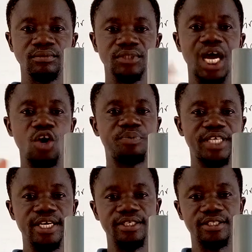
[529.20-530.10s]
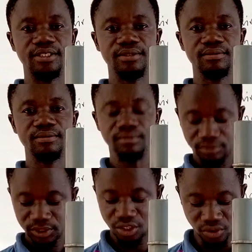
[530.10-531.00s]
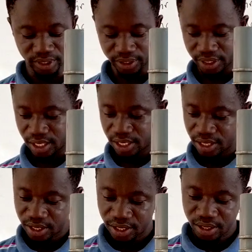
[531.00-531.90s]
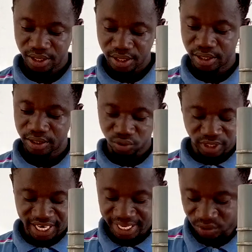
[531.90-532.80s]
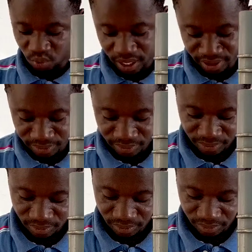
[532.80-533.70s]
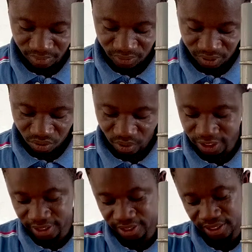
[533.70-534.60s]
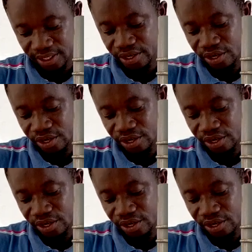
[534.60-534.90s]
are obtained. Good. So the next one, which is